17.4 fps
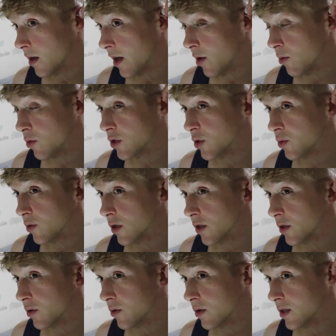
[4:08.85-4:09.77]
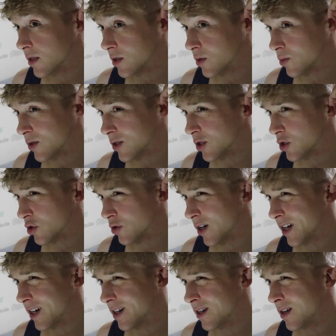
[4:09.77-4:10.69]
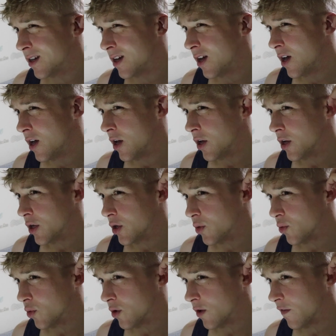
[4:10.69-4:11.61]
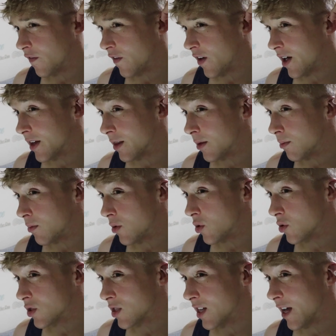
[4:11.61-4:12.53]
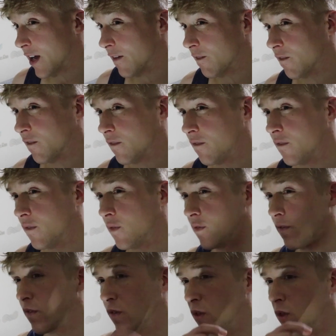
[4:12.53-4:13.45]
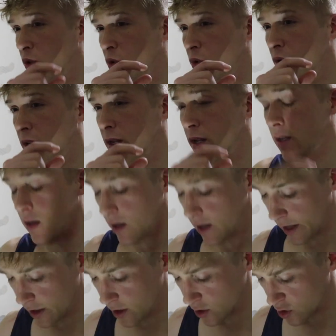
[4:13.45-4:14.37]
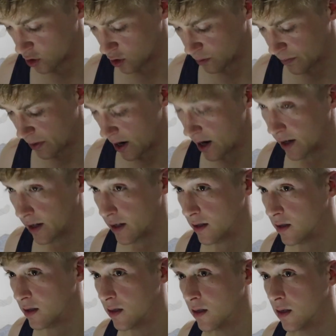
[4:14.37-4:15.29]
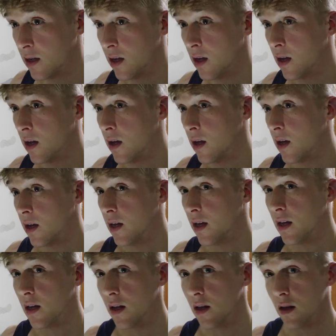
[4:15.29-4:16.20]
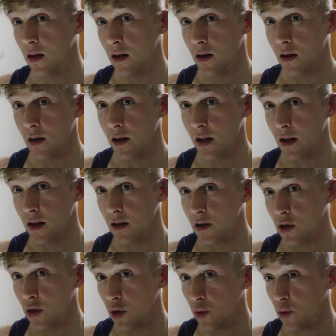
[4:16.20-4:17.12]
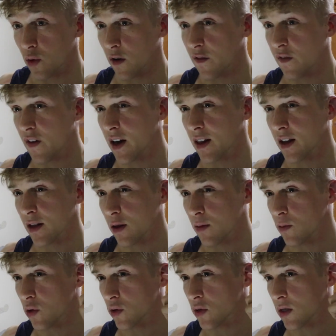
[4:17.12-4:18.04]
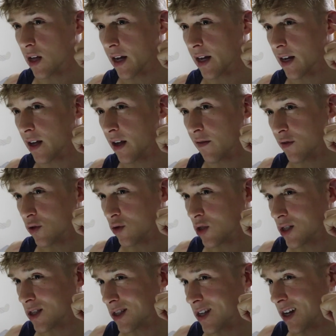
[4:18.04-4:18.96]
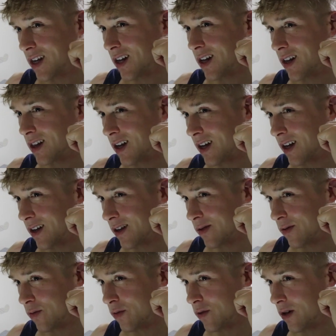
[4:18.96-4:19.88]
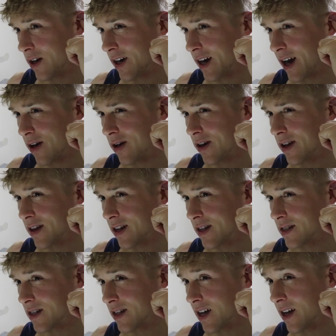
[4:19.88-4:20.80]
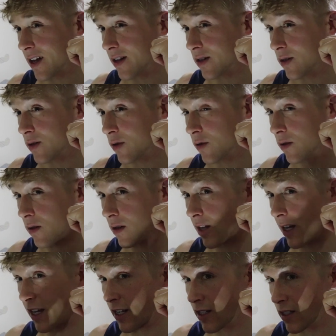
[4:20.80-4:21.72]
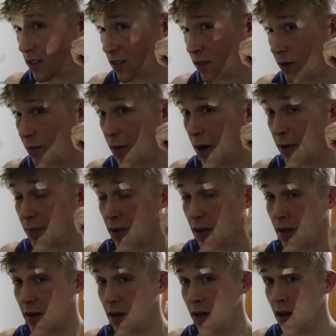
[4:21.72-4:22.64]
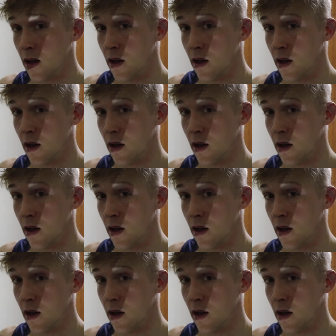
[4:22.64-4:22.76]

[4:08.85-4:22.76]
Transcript: And what you want to do is, is when you're draining, you want to find the most like fluidy, like, cause there's pockets, and it. So you want to find like the most, like, if you stick it in like an area that's not like it's, it might be,